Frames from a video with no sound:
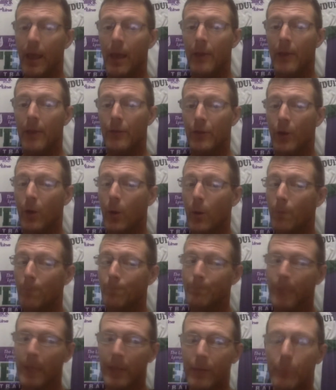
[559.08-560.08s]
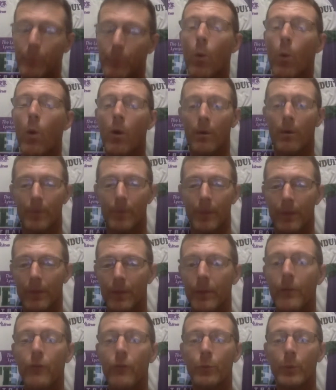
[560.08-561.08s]
So it's more, the
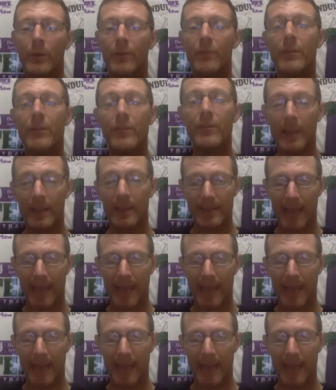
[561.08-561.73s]
Zwift is less